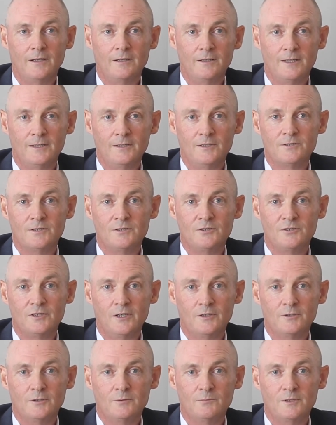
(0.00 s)
ladies and
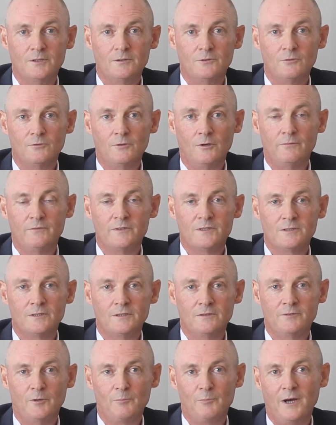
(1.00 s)
gentlemen who
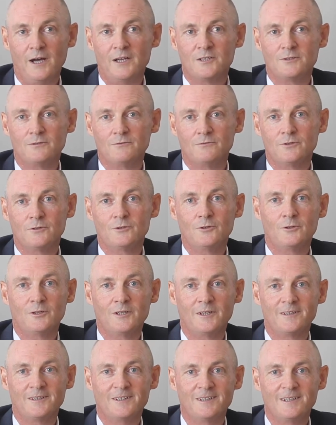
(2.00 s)
obviously have a passion for cooking.